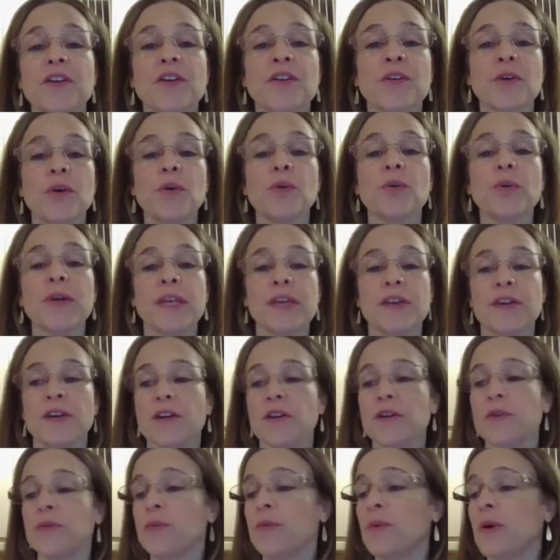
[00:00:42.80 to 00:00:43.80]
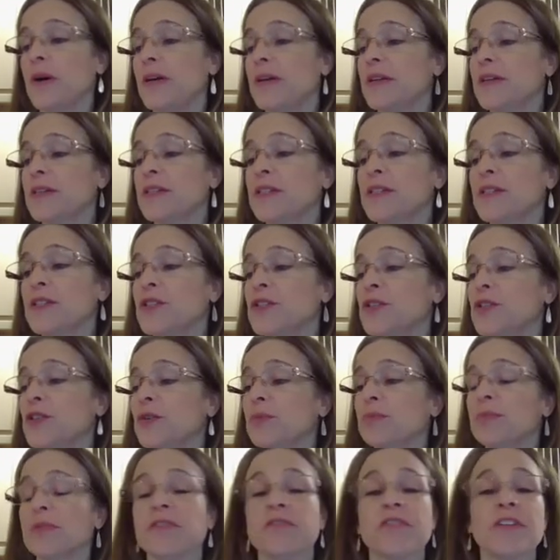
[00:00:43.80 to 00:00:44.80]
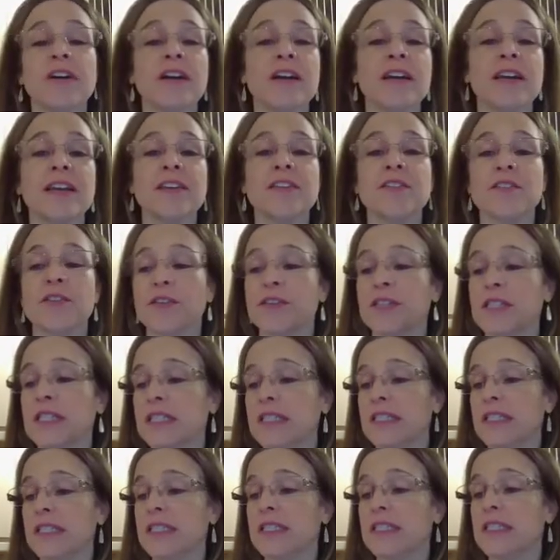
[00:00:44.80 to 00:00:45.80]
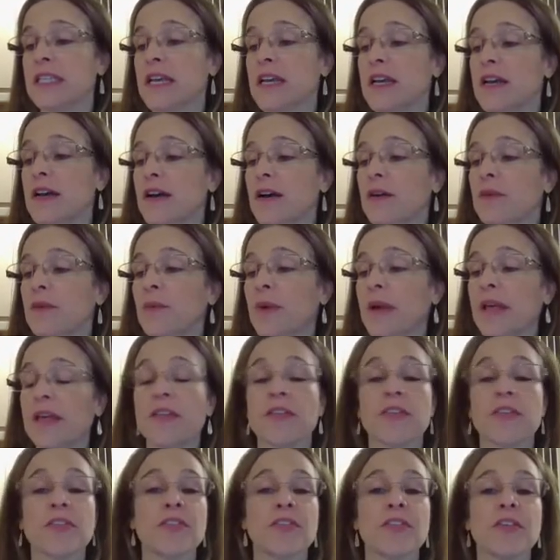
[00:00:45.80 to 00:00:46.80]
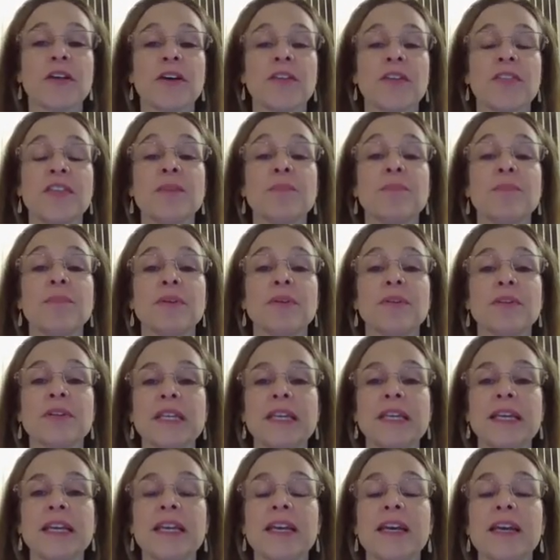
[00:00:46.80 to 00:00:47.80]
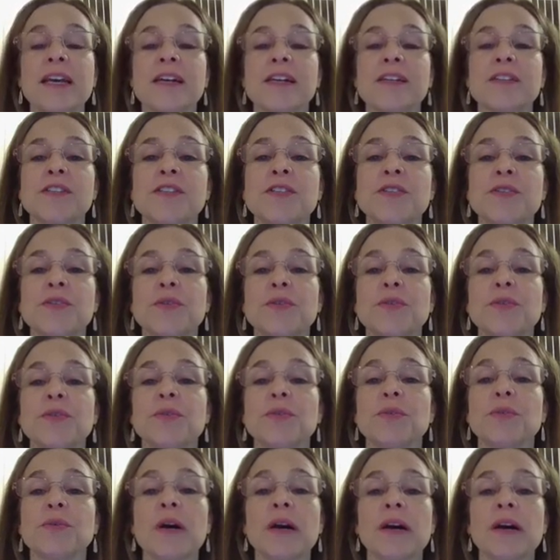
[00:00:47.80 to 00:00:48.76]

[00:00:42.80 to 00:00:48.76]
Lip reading: our goal here was to provide nurses with the ability to